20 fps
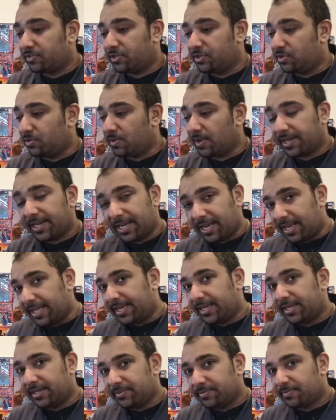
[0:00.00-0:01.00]
do I
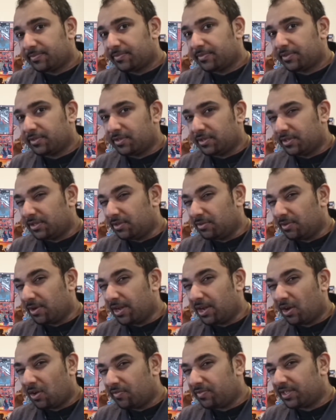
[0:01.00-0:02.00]
click? Do I
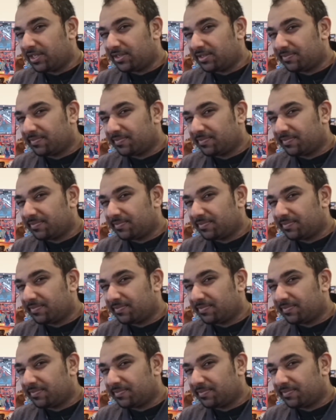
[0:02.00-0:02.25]
hover?